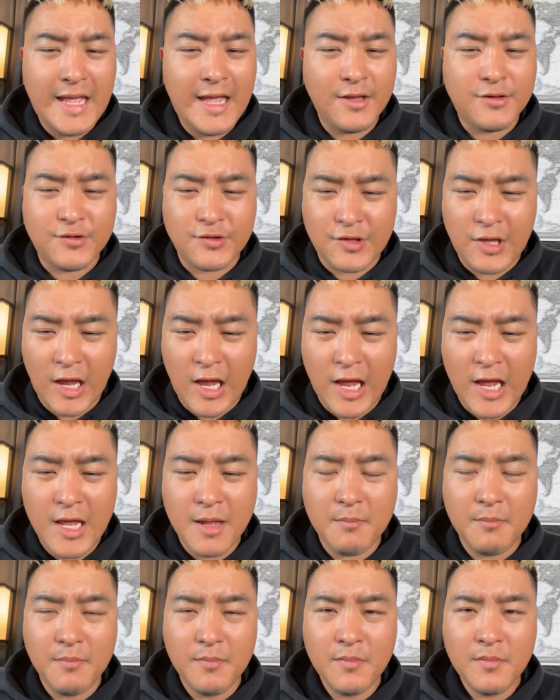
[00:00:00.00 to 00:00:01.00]
It's
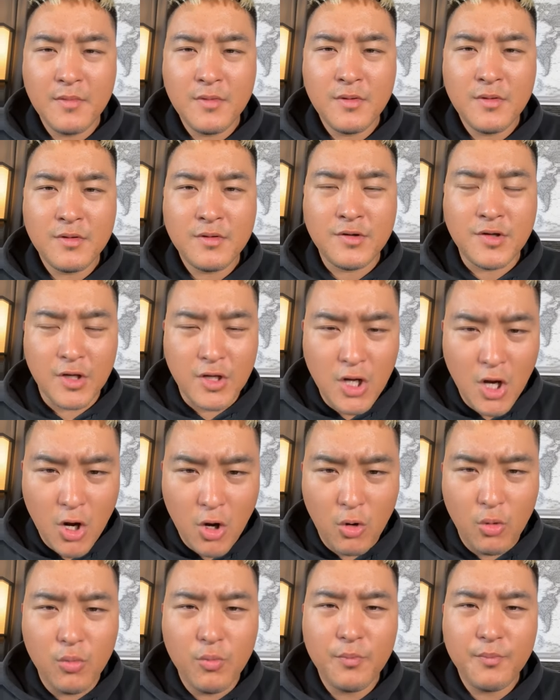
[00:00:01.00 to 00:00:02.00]
time to
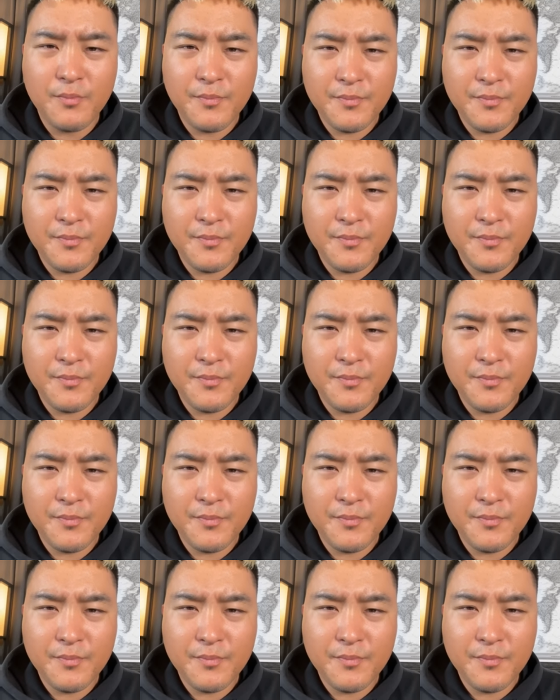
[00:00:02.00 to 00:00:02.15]
go.